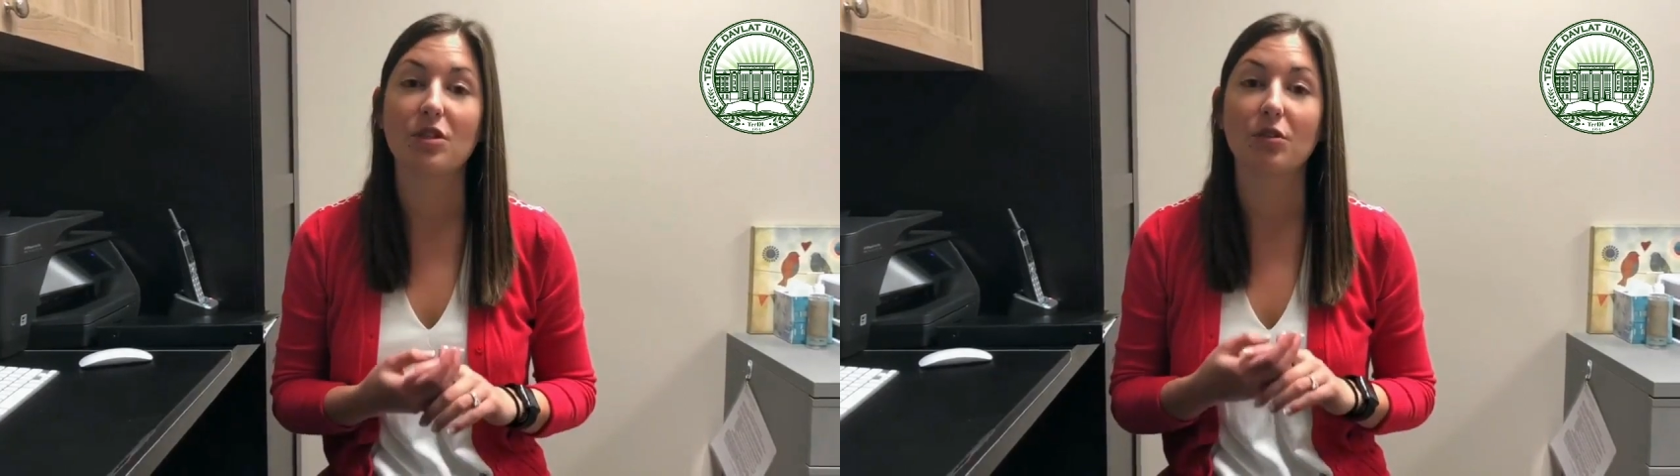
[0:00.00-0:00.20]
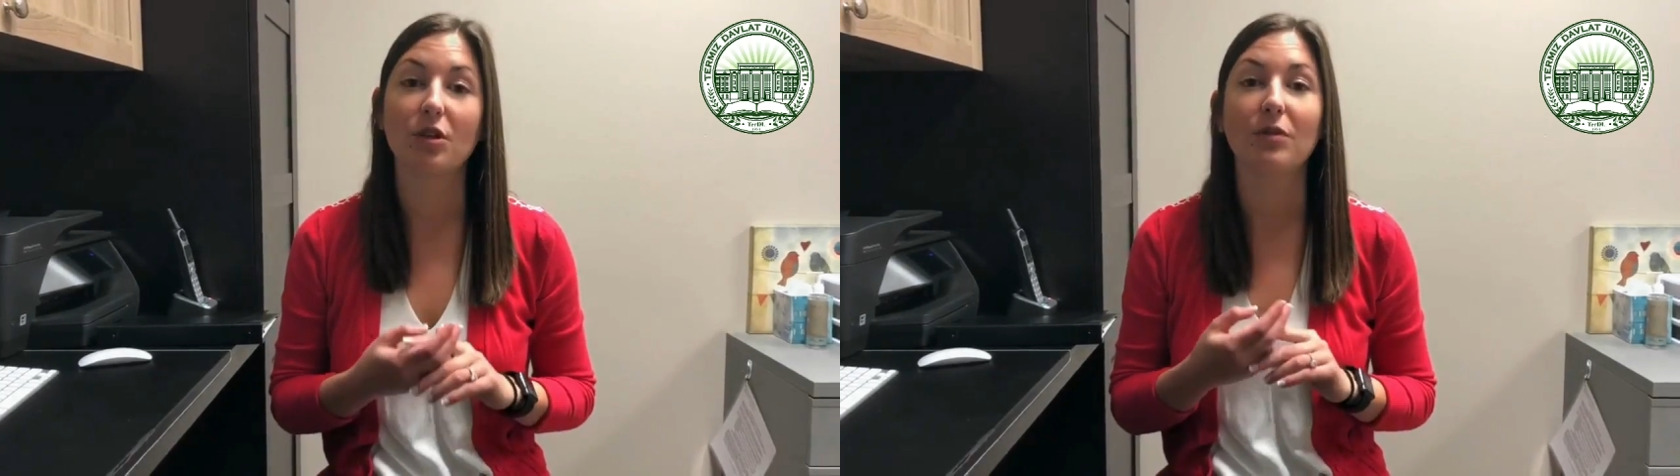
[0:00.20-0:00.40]

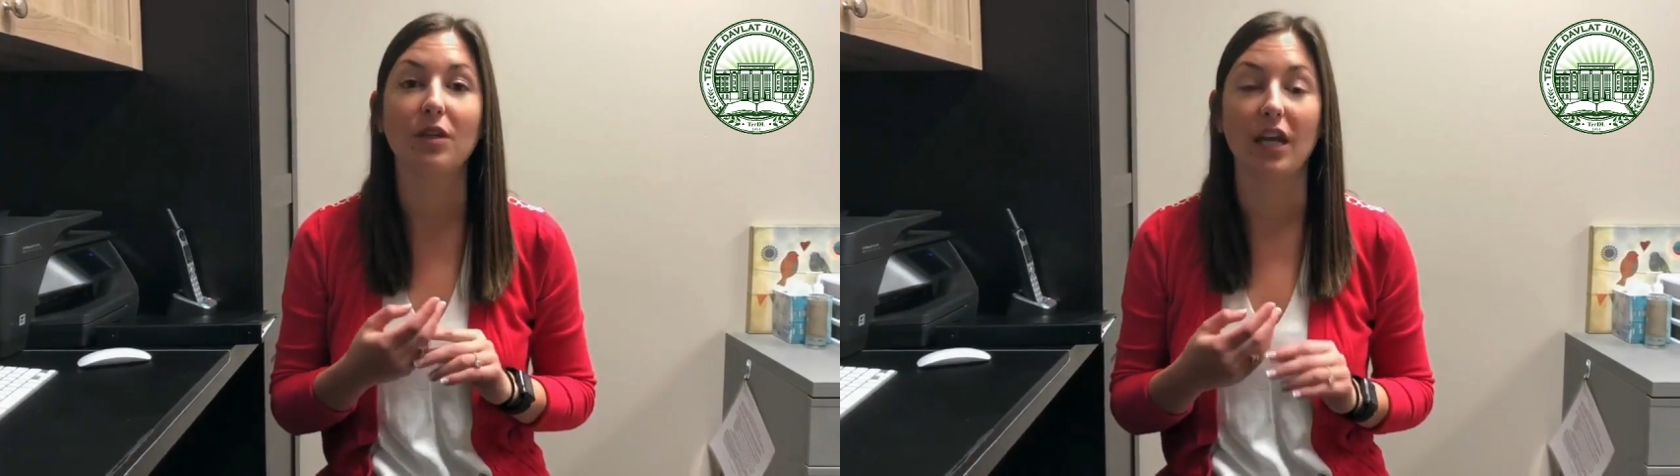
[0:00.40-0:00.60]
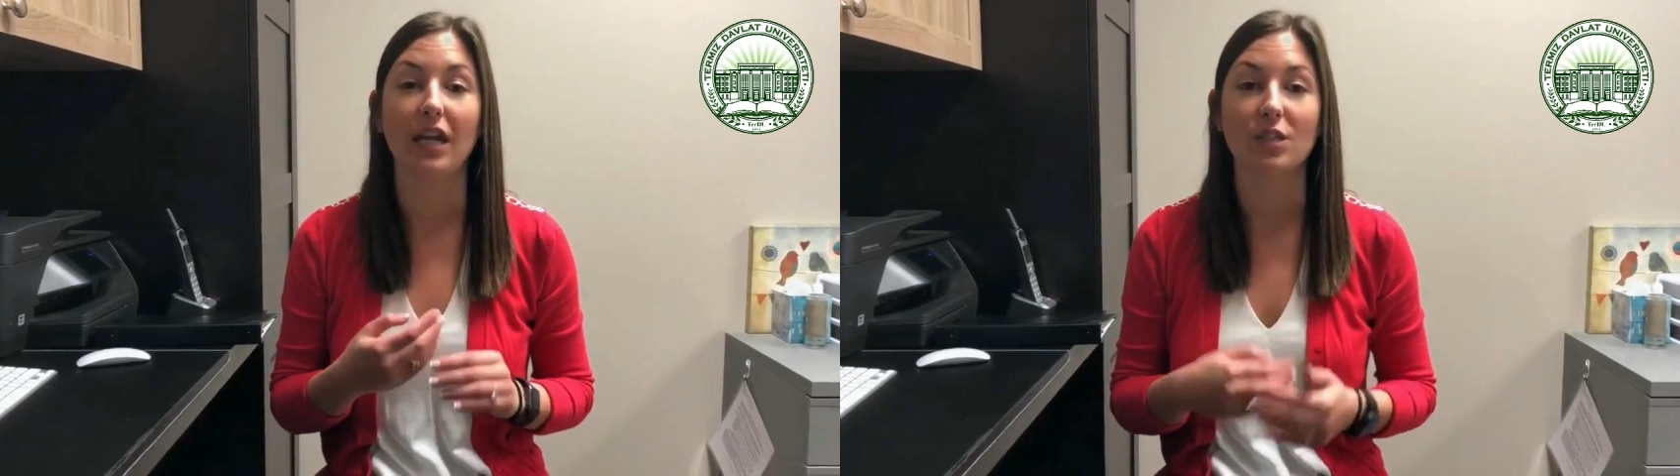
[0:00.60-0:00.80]
to
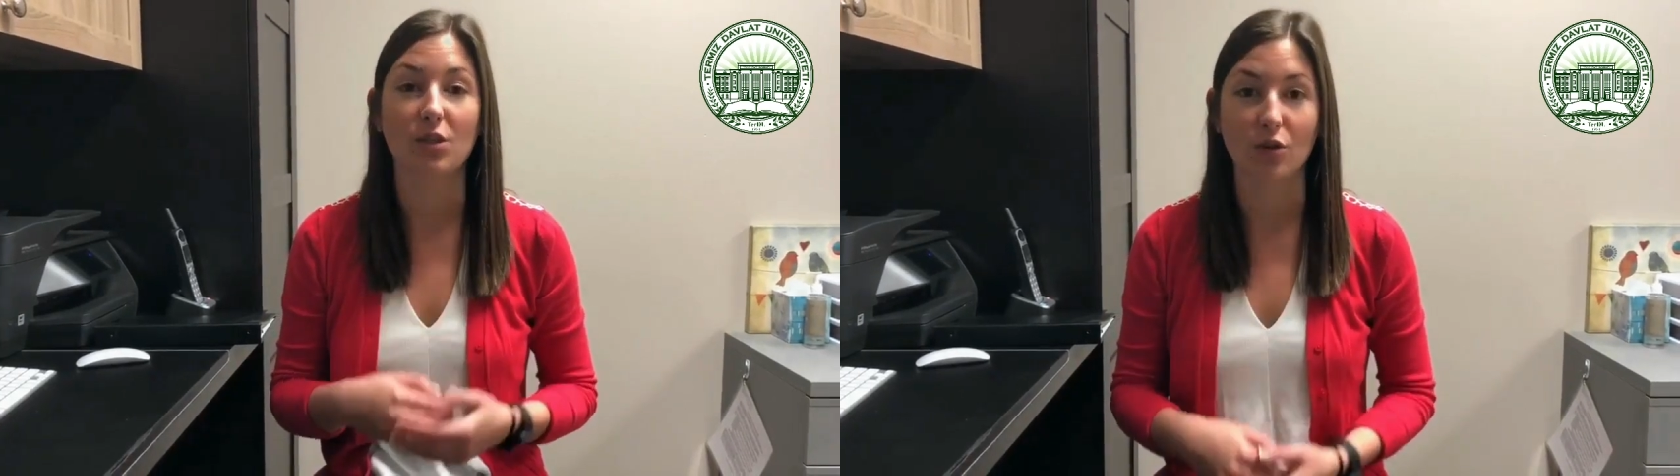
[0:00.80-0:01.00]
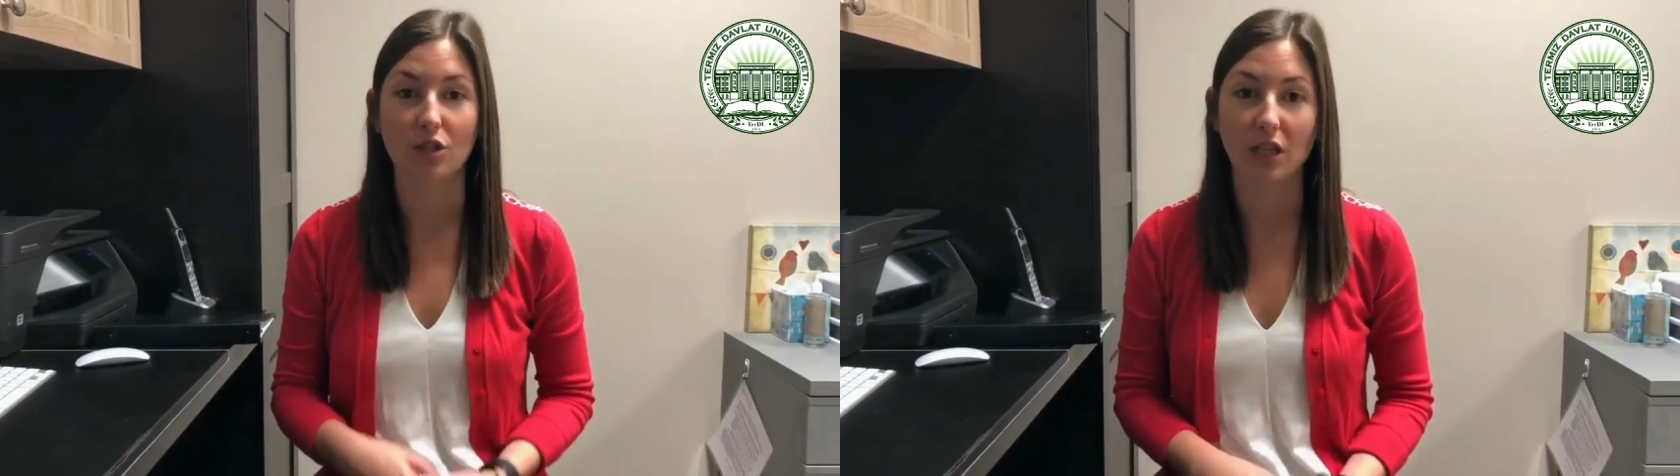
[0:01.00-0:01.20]
communicate
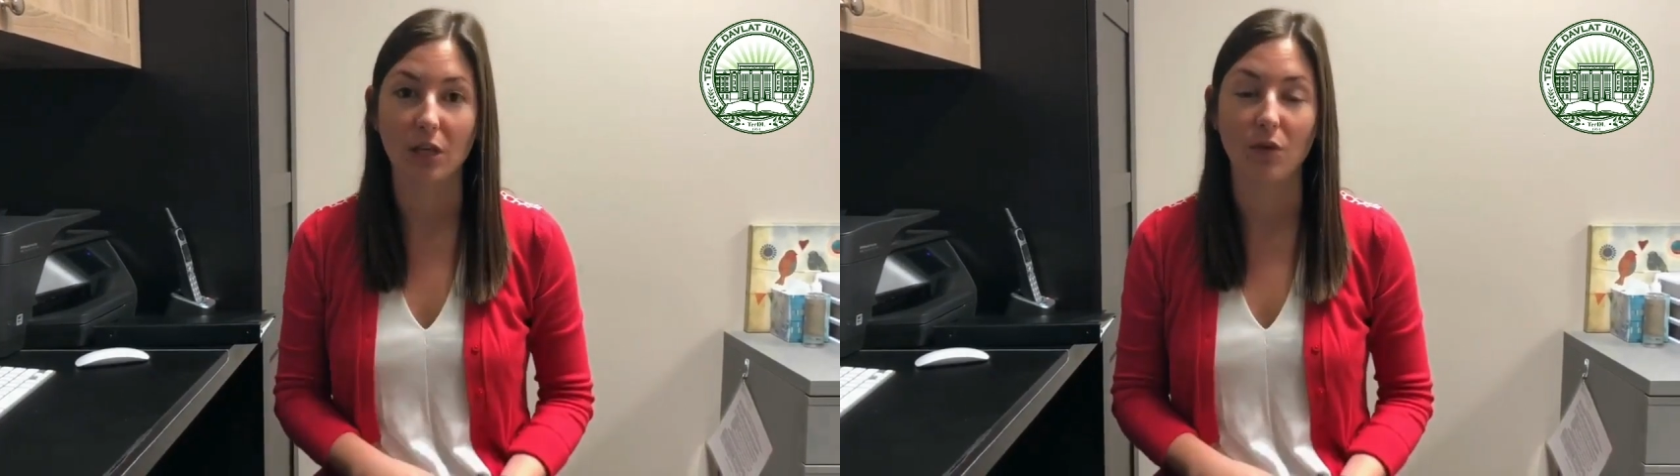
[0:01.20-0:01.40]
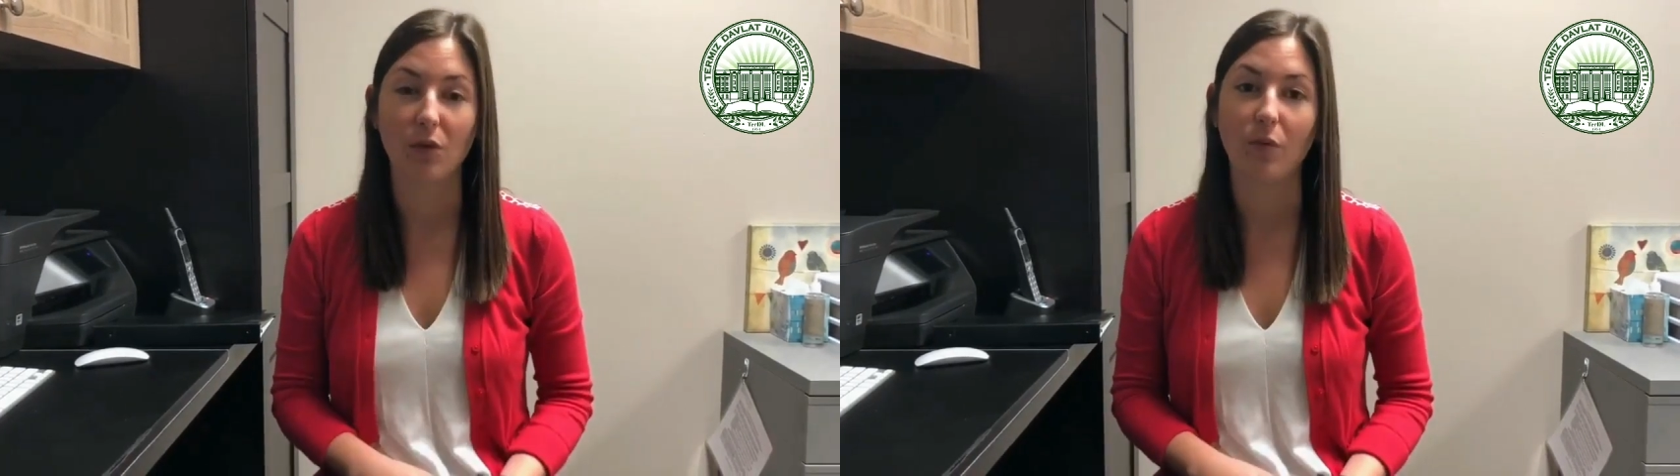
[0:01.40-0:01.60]

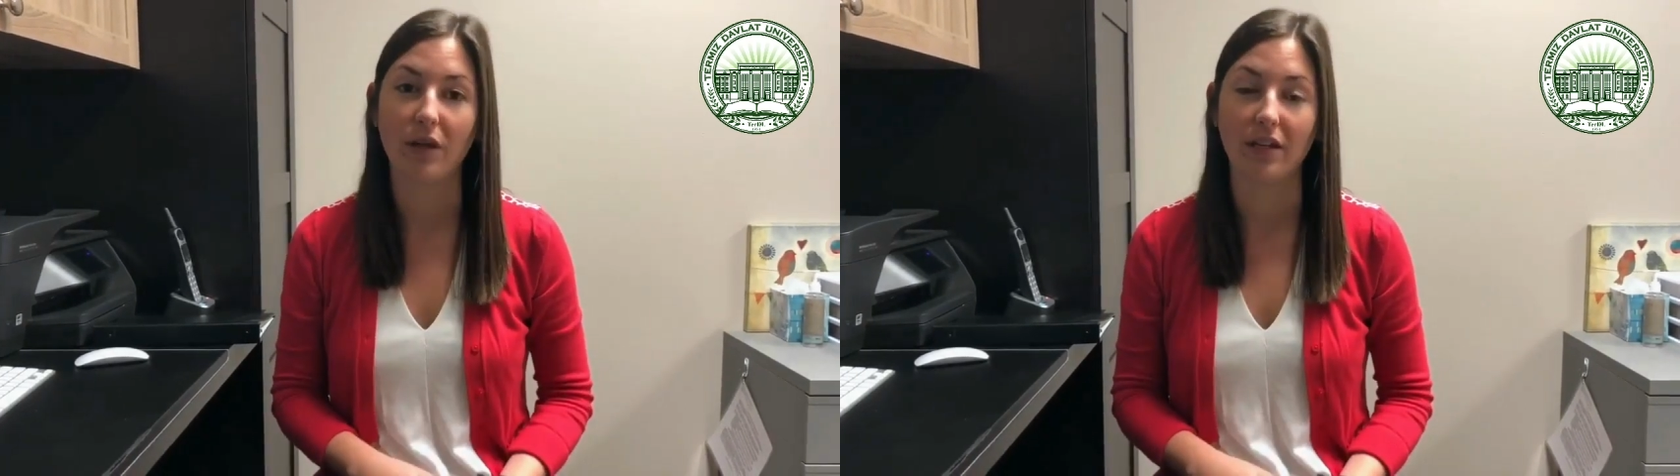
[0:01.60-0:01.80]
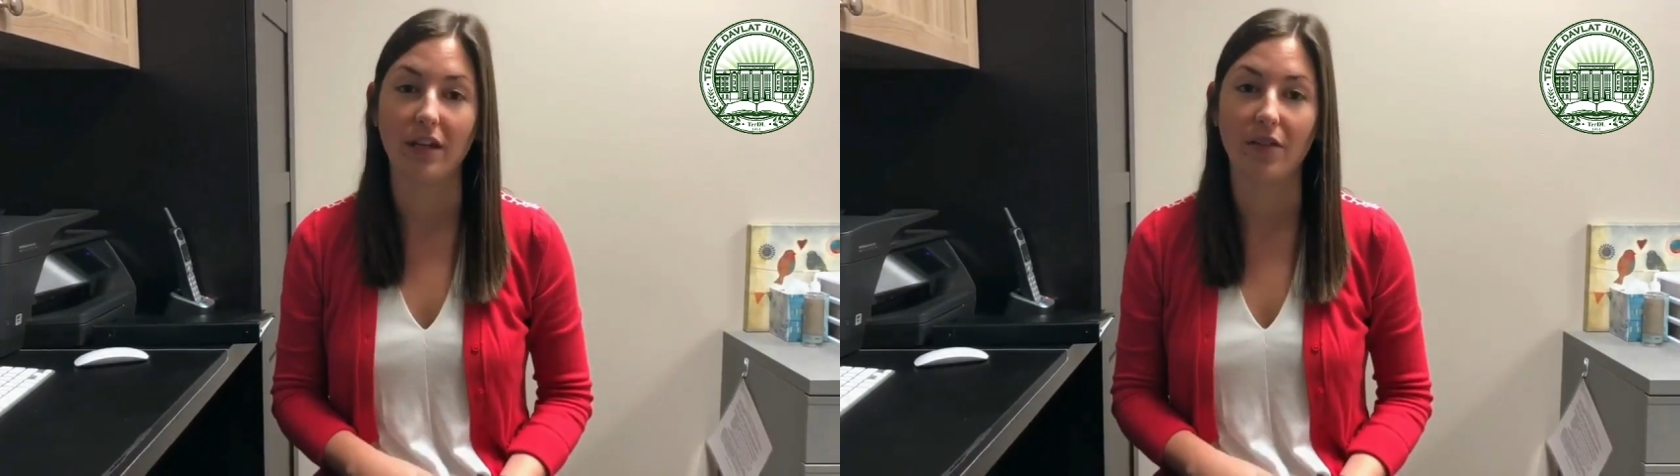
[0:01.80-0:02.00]
socially with
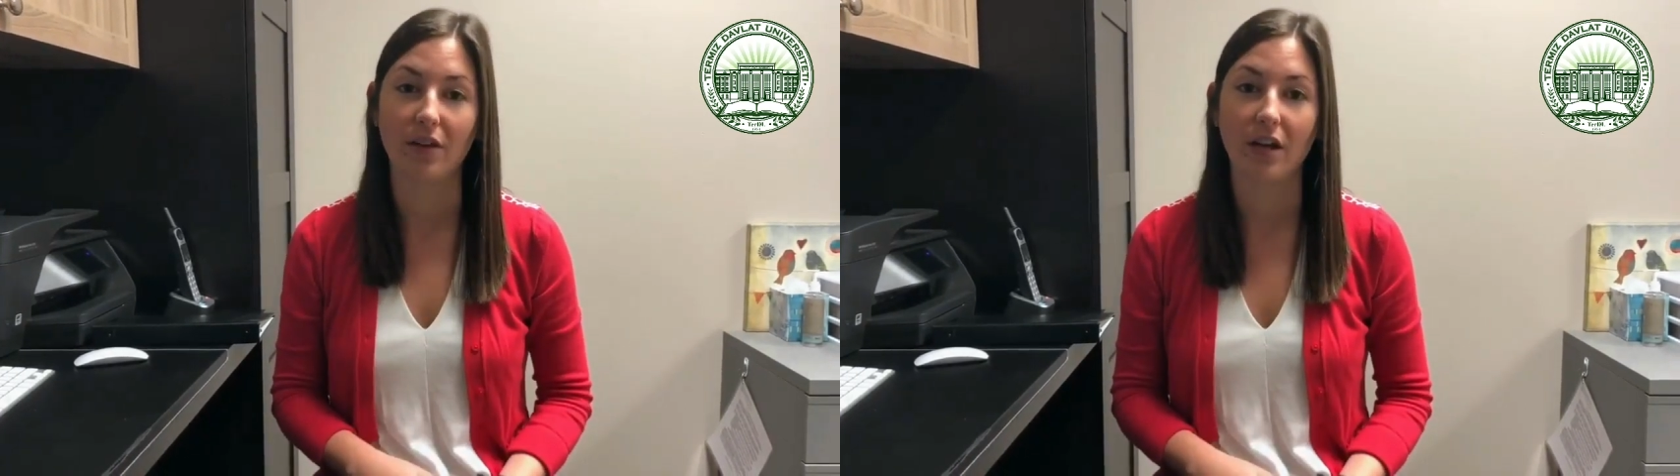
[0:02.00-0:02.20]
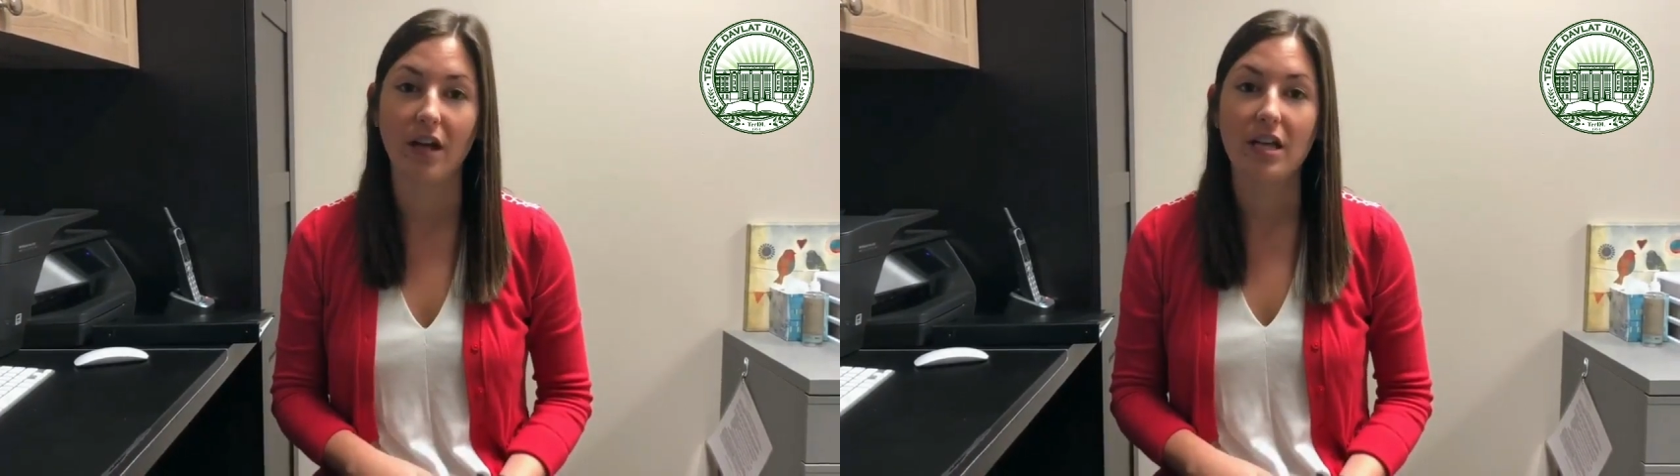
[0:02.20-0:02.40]
one
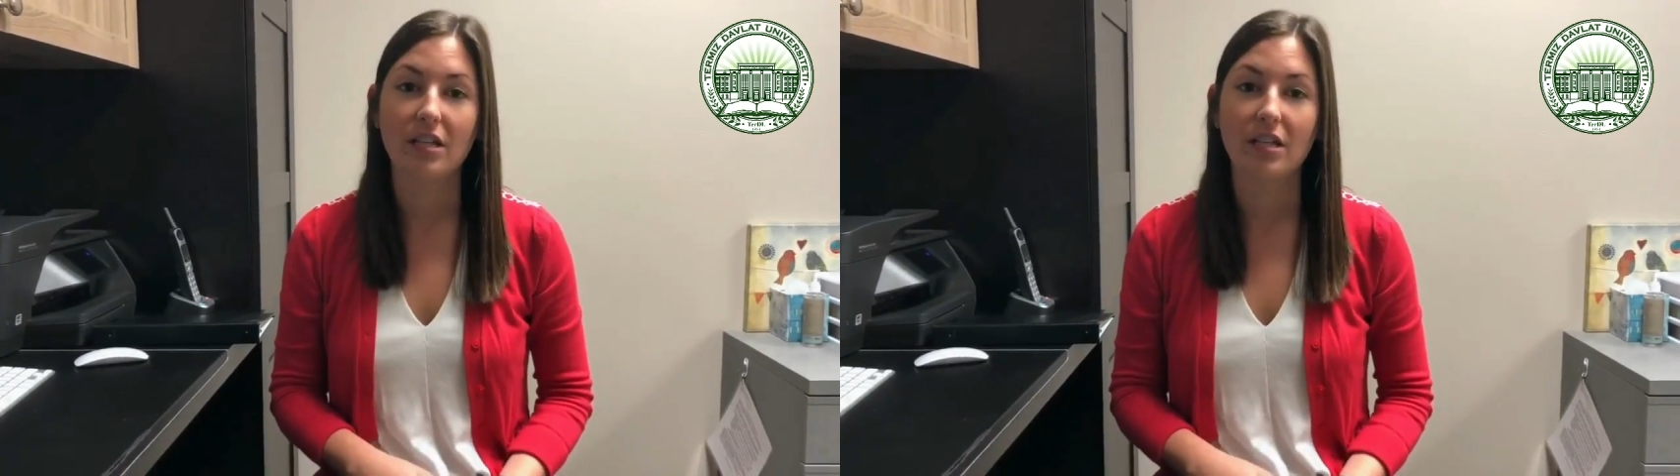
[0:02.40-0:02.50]
another.